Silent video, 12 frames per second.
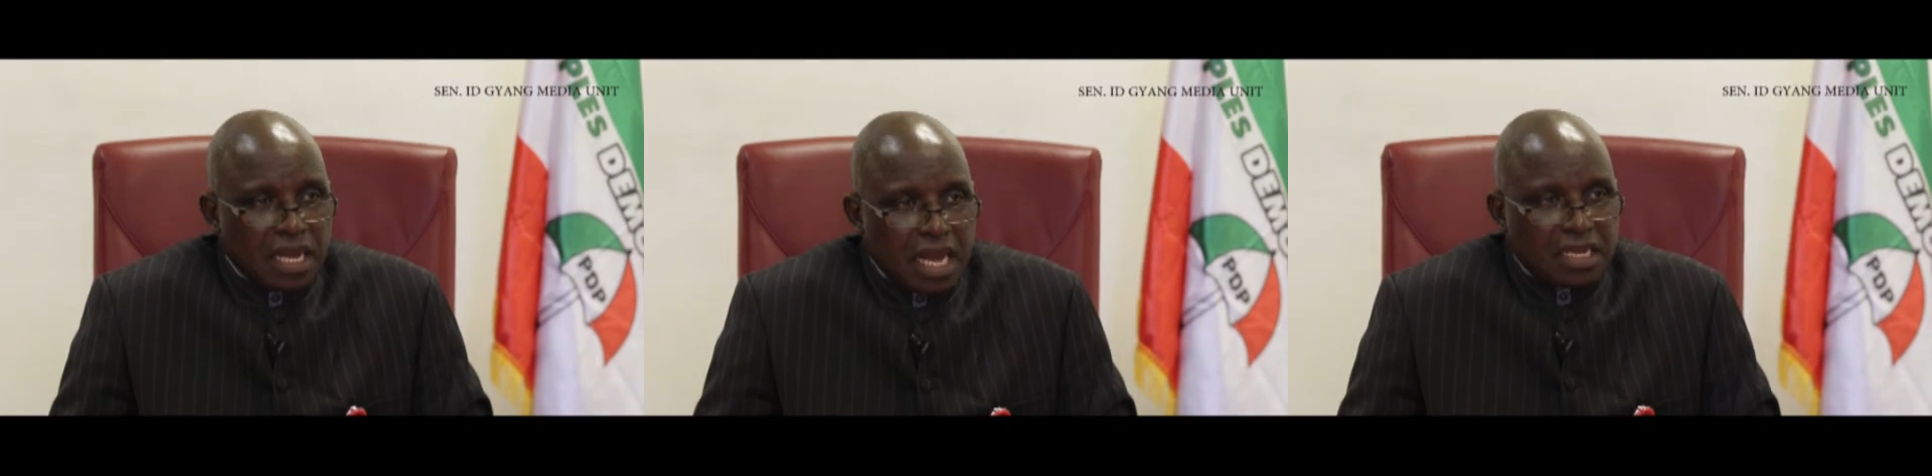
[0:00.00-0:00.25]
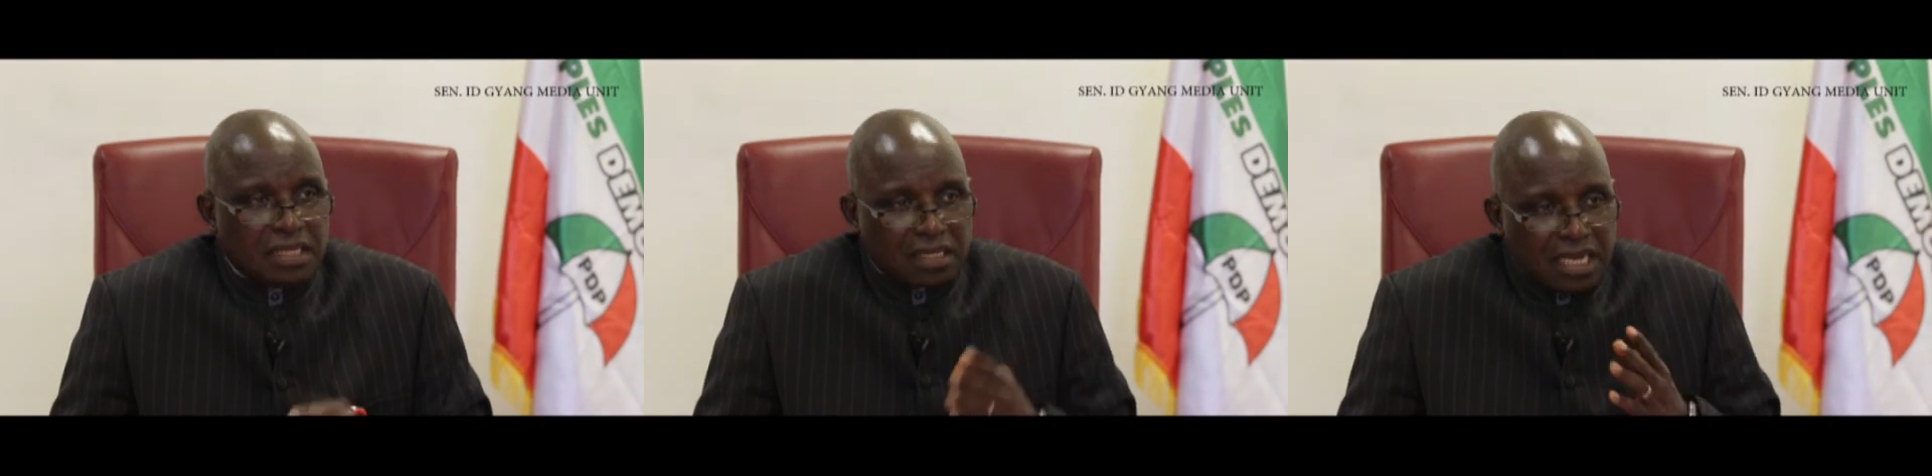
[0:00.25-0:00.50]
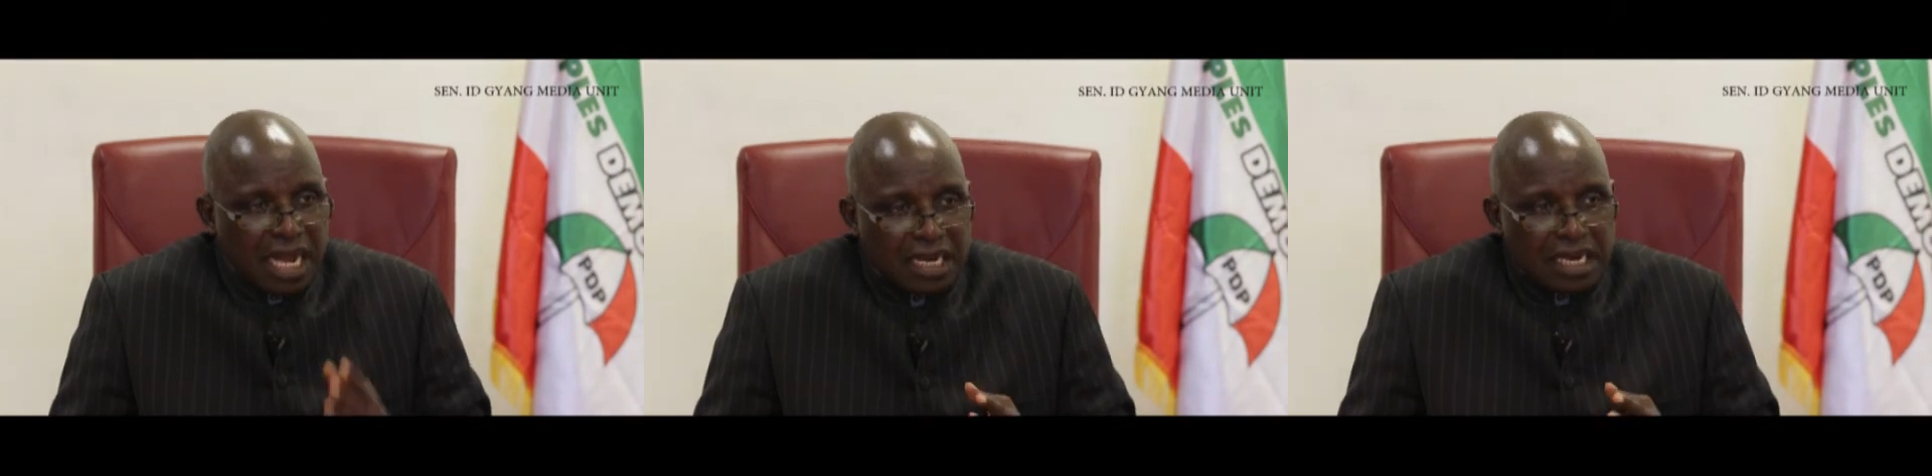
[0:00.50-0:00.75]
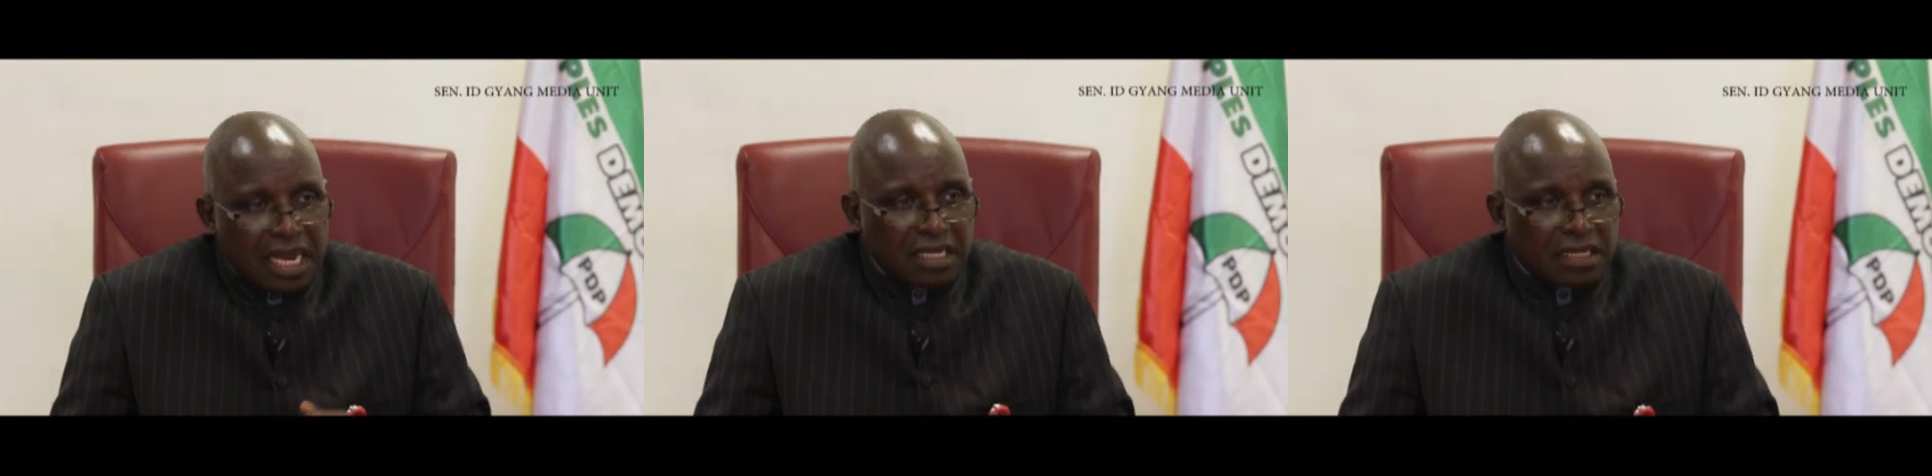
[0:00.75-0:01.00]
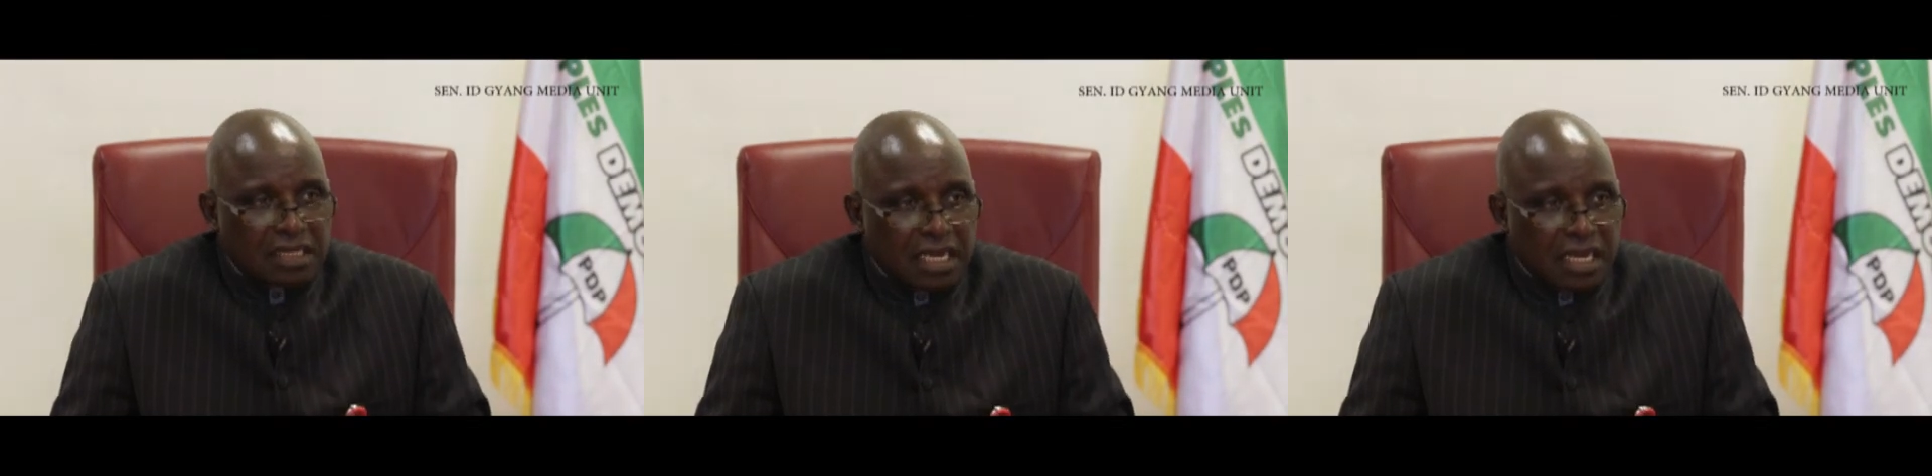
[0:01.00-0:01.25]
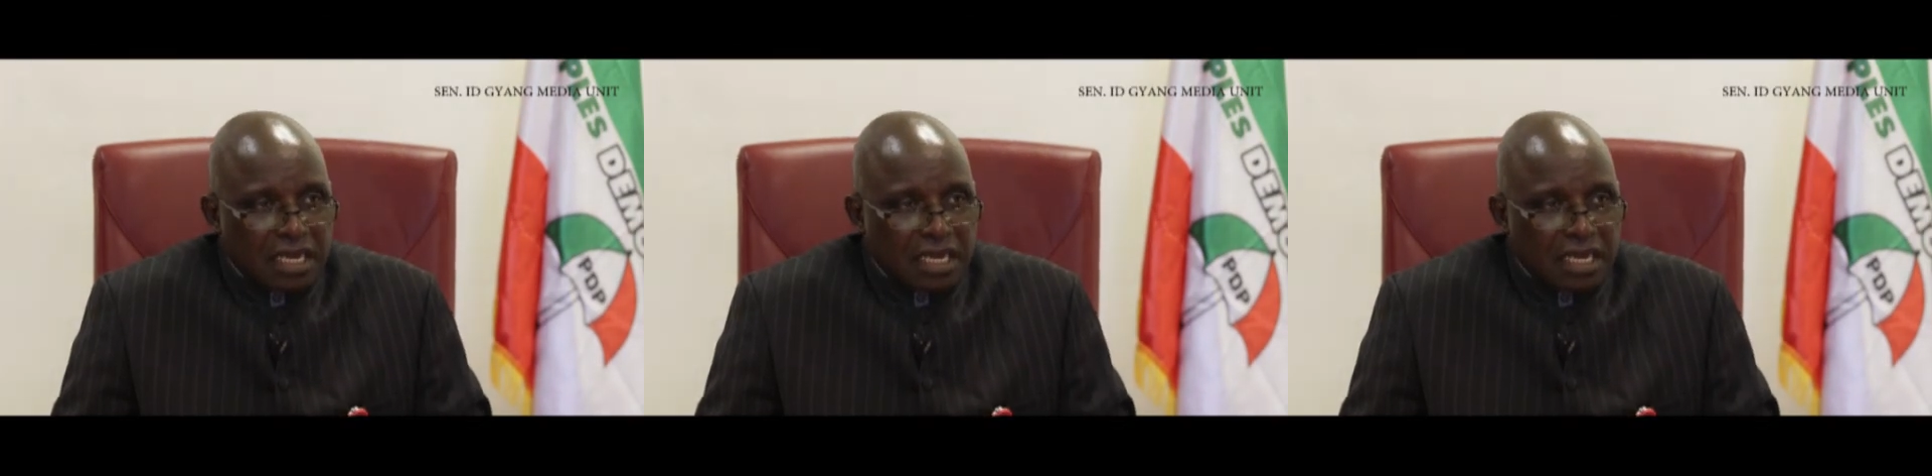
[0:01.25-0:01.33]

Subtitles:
and stand as